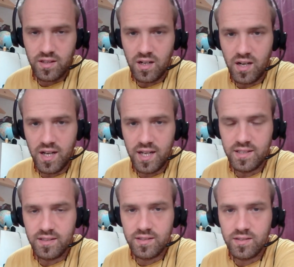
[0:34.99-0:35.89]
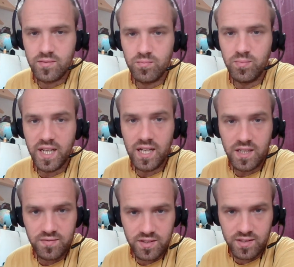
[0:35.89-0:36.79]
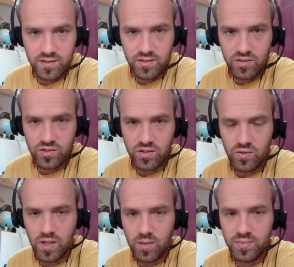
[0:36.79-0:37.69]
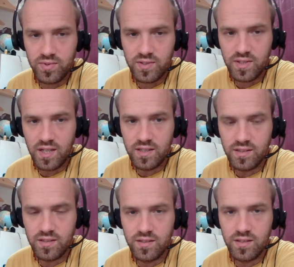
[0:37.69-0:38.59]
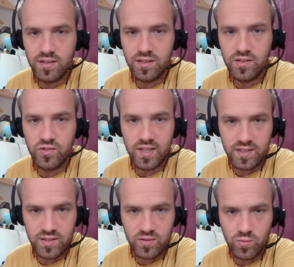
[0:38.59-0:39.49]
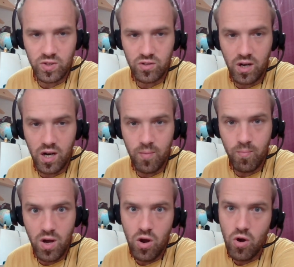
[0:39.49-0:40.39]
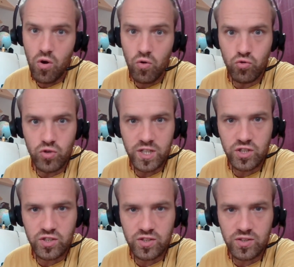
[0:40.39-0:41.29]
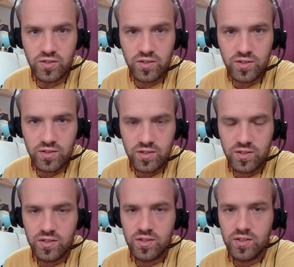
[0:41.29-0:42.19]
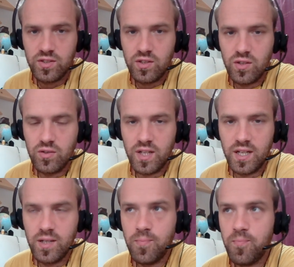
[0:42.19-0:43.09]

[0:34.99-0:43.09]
I had bailiffs show up at the address where I'm registered. Okay,